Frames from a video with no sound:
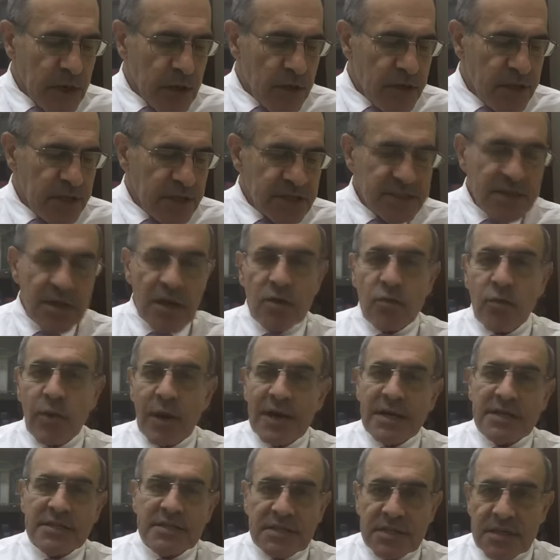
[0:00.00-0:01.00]
These are
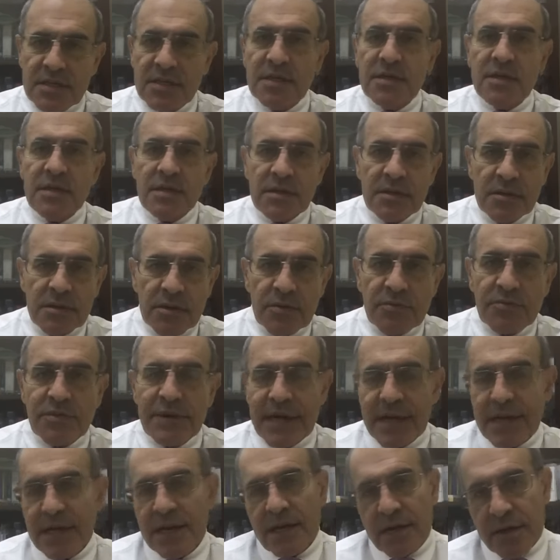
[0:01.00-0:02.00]
quite
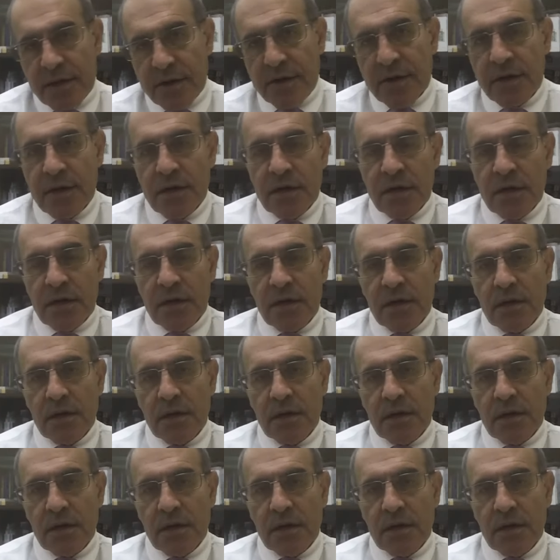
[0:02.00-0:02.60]
regular